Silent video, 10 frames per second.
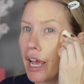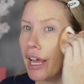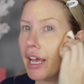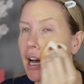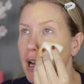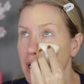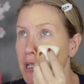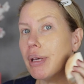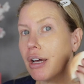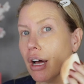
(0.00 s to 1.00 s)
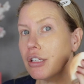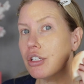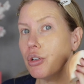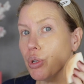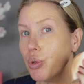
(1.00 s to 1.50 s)
and
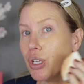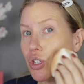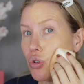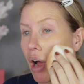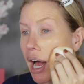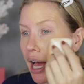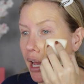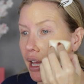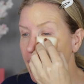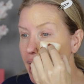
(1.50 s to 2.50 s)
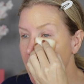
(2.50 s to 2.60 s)
because you use it dry,